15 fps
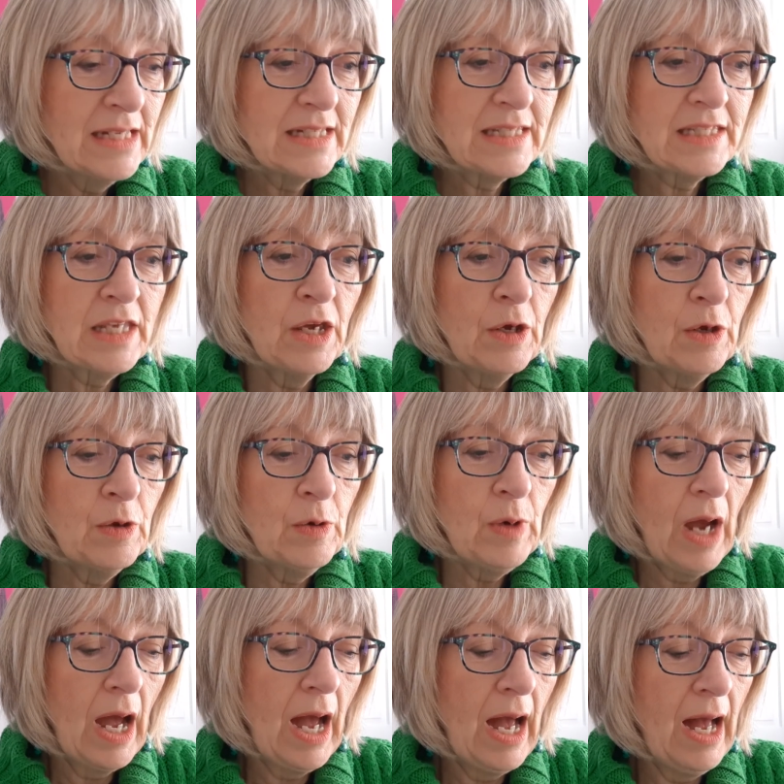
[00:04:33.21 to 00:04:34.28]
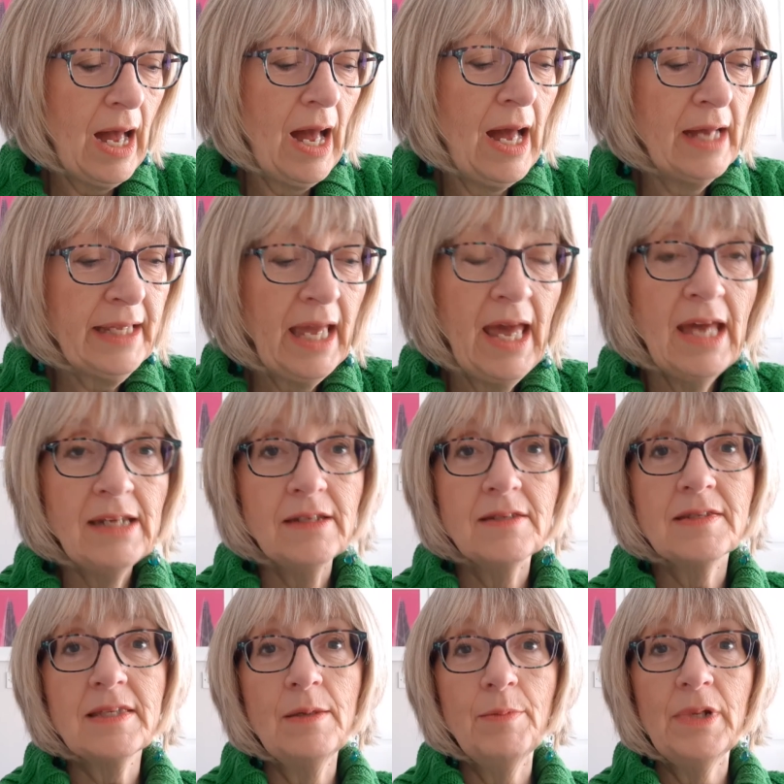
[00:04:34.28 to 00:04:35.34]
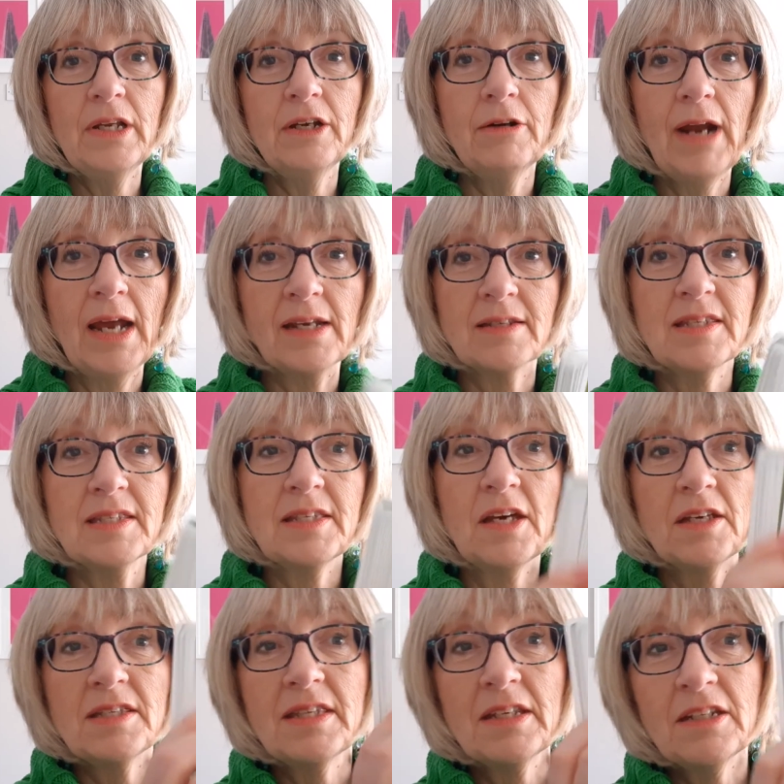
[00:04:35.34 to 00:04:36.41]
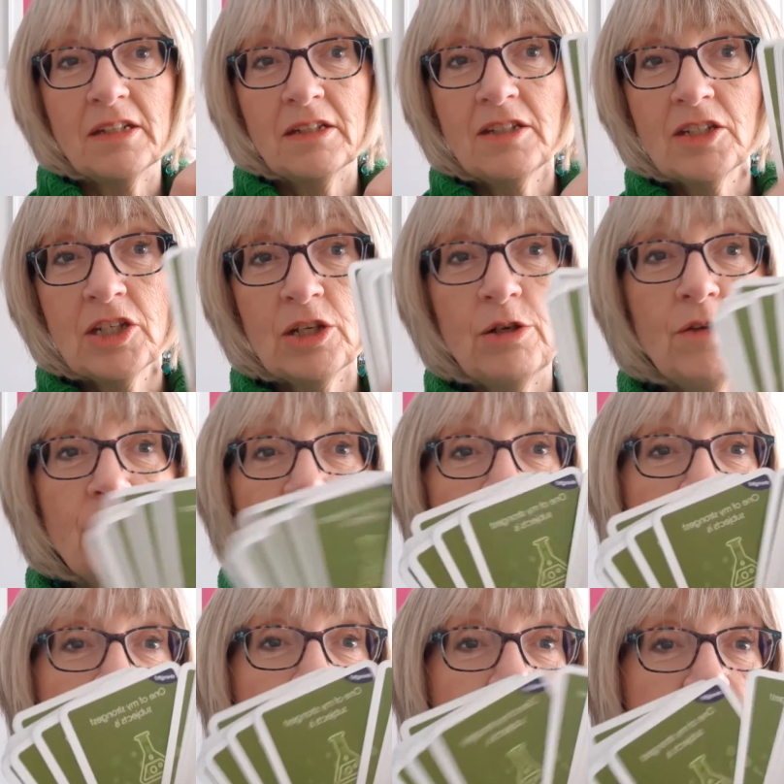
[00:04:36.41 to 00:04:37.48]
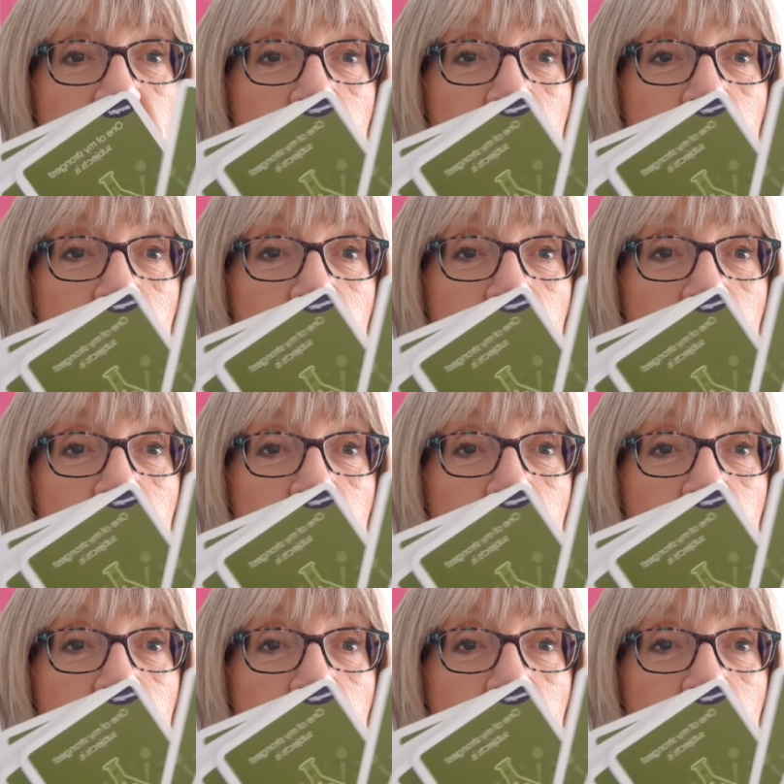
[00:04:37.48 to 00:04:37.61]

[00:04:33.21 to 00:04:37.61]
So again, a similar exercise that I do if I choose to